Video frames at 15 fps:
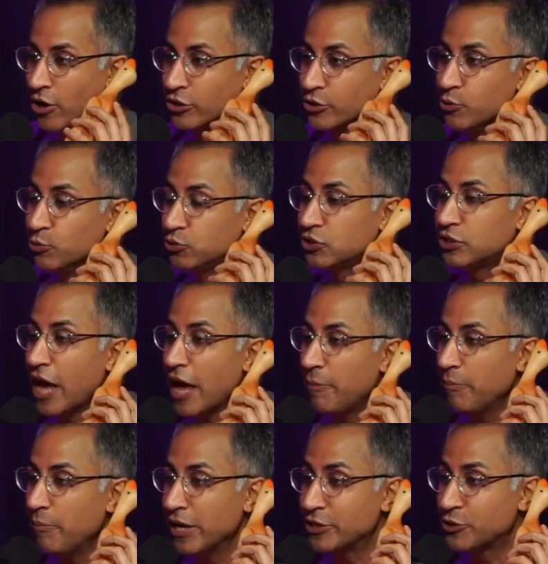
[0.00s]
You
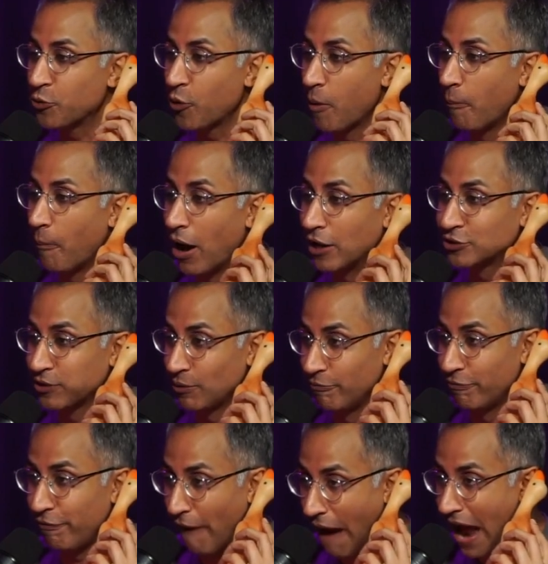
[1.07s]
sent me to a Muslim
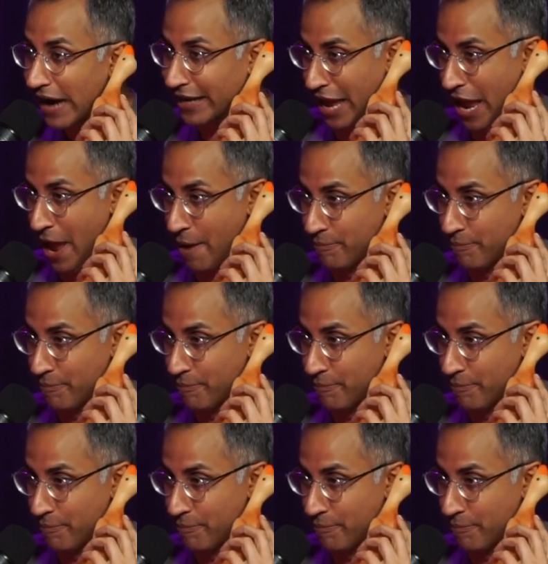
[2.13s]
fat camp.